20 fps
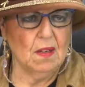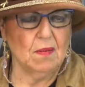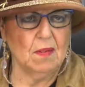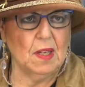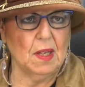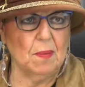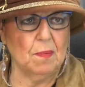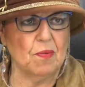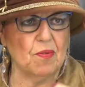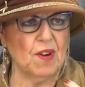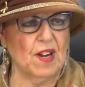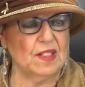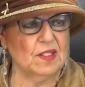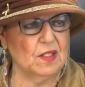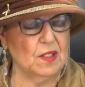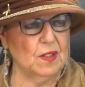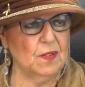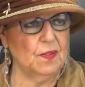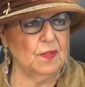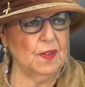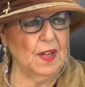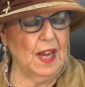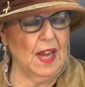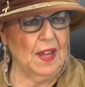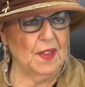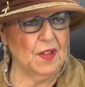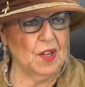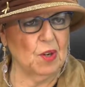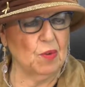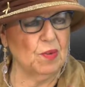impressive
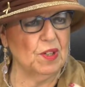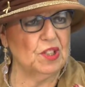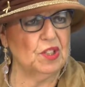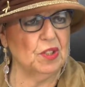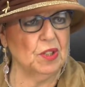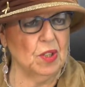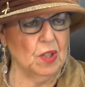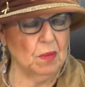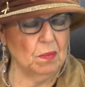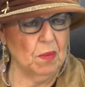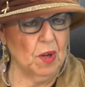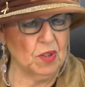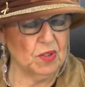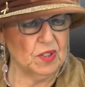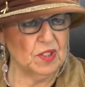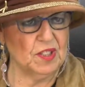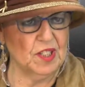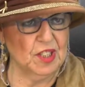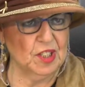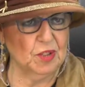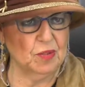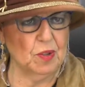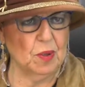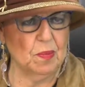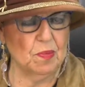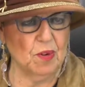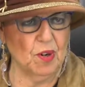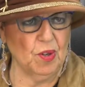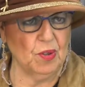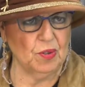and the original multisensory
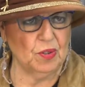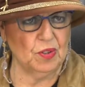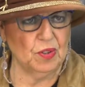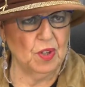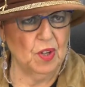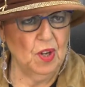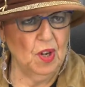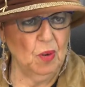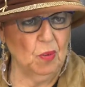approach